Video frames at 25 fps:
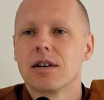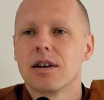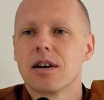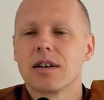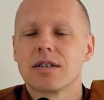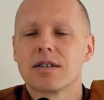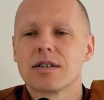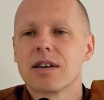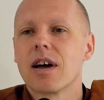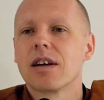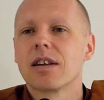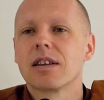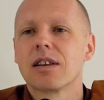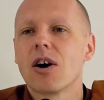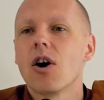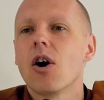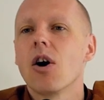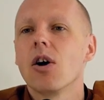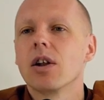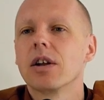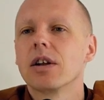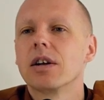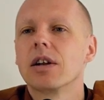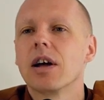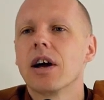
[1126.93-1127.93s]
It's not the
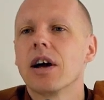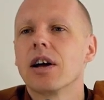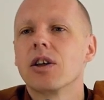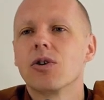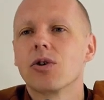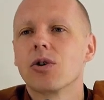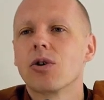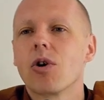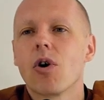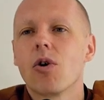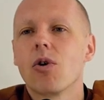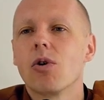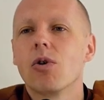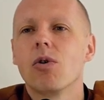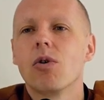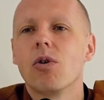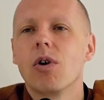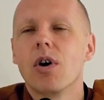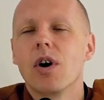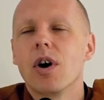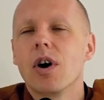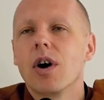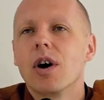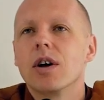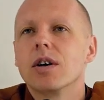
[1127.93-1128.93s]
holiday you go
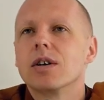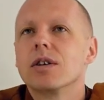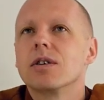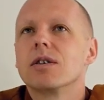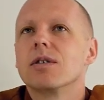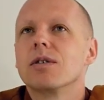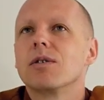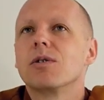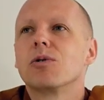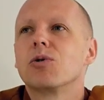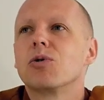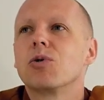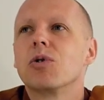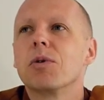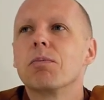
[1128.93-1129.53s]
to